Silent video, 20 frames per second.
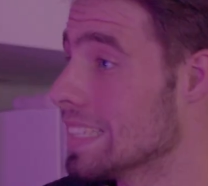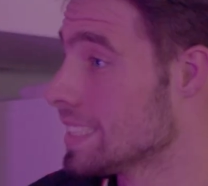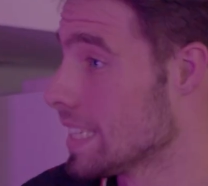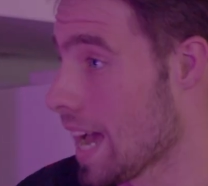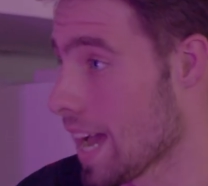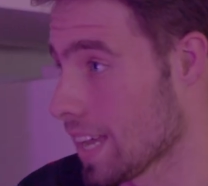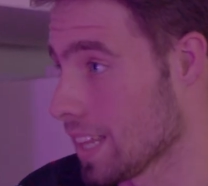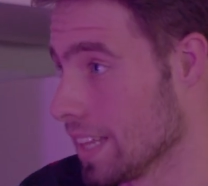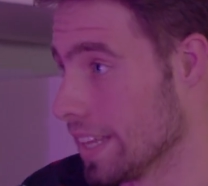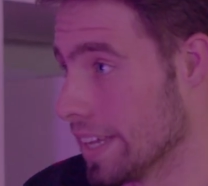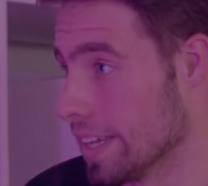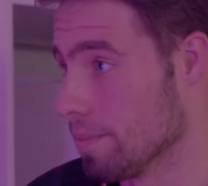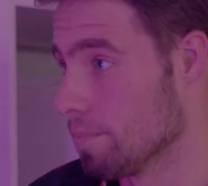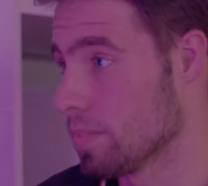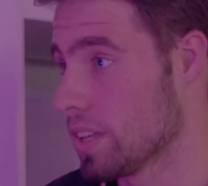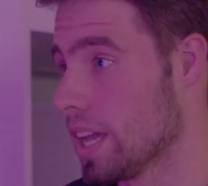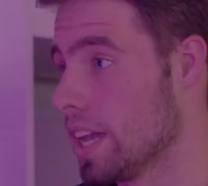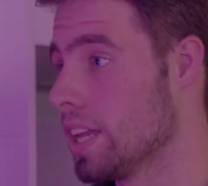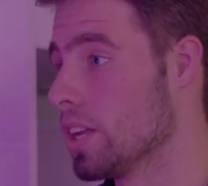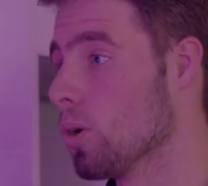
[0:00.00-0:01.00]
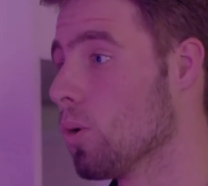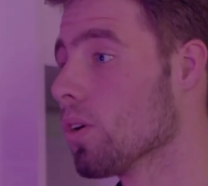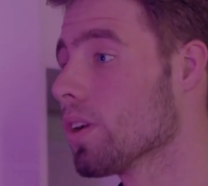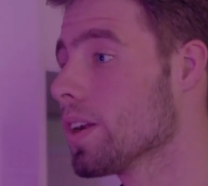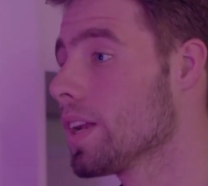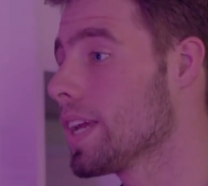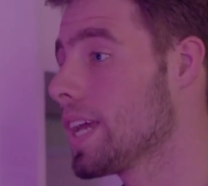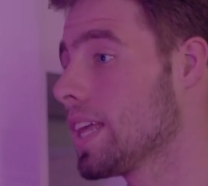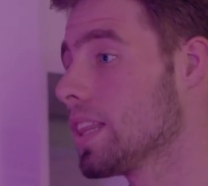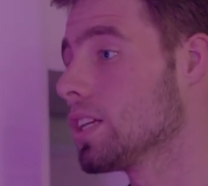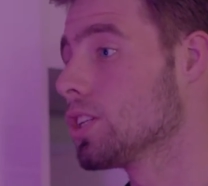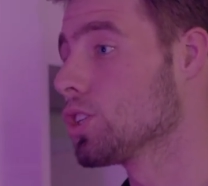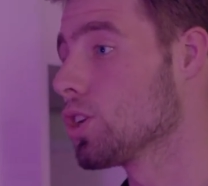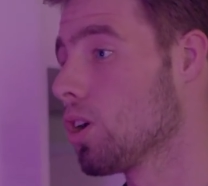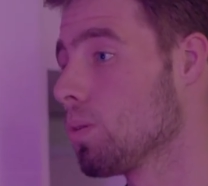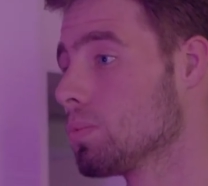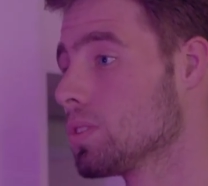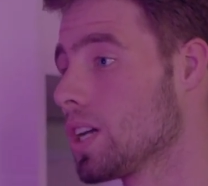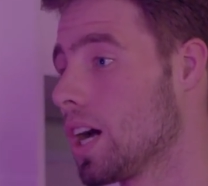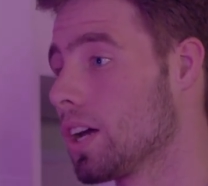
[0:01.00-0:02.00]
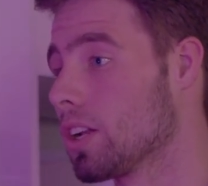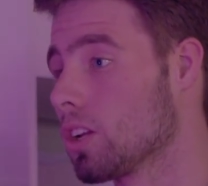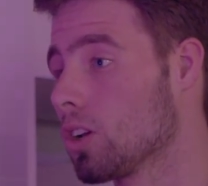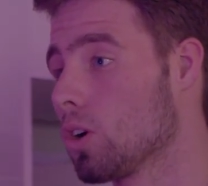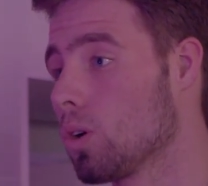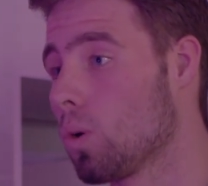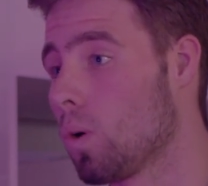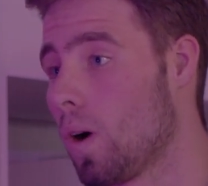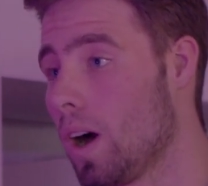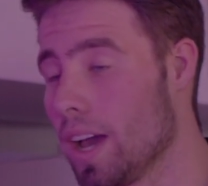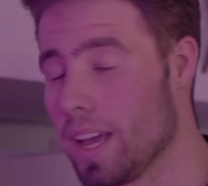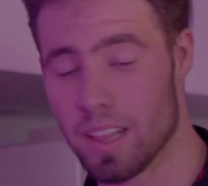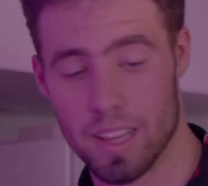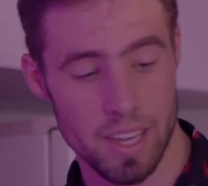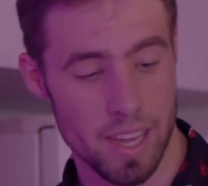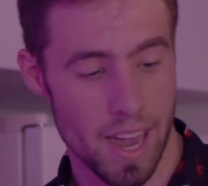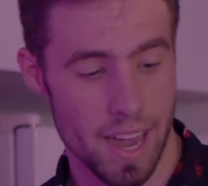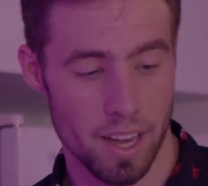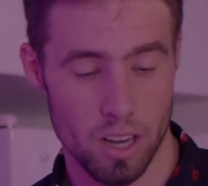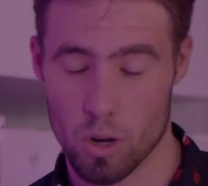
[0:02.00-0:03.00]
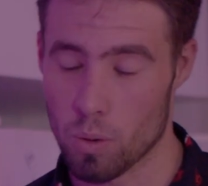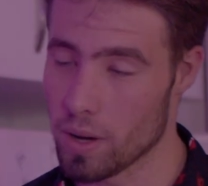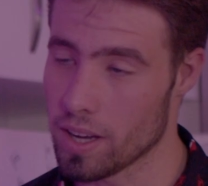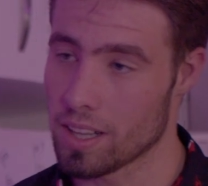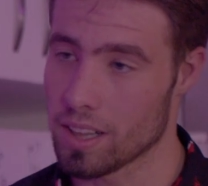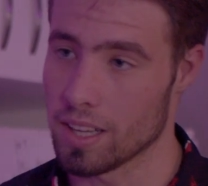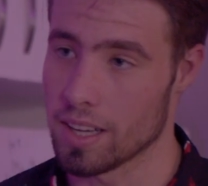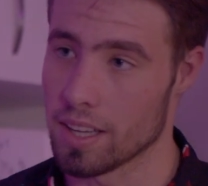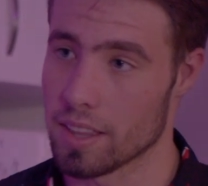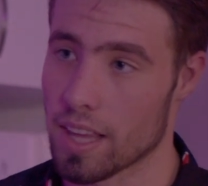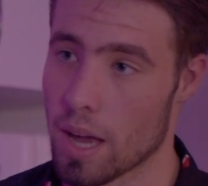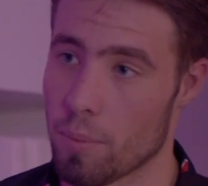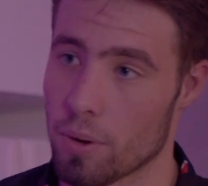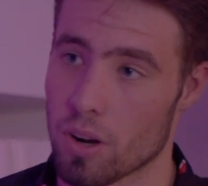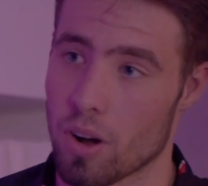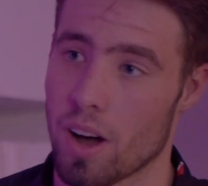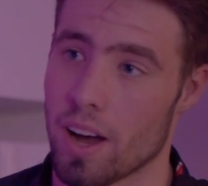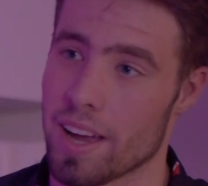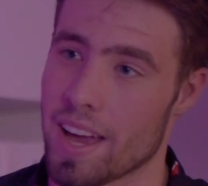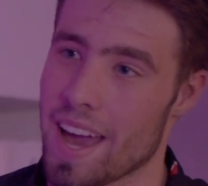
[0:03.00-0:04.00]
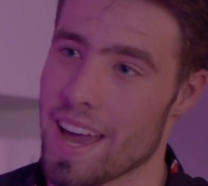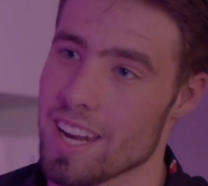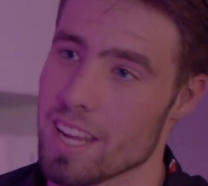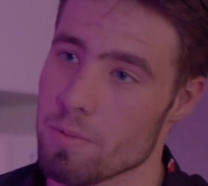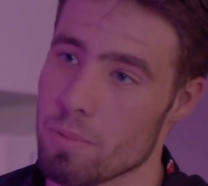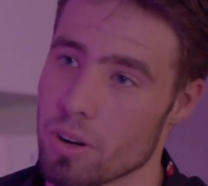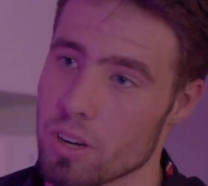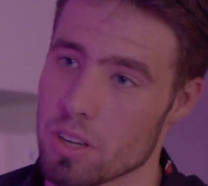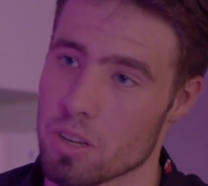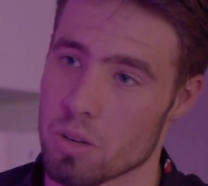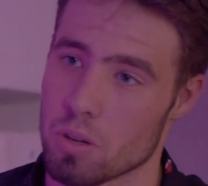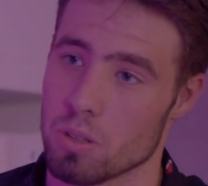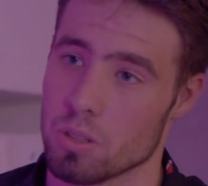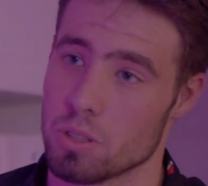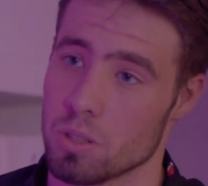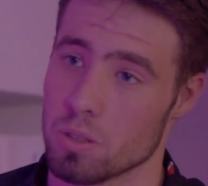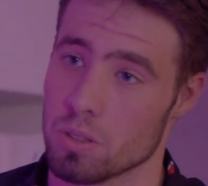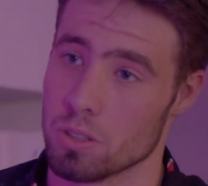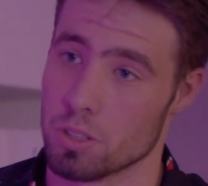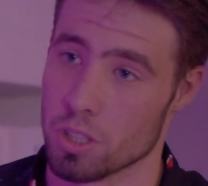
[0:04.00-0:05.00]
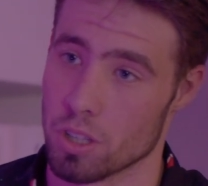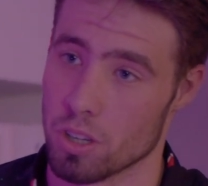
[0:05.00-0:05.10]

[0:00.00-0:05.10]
Exactly. In order to get the job done quietly and quickly, they would hire anybody who could do the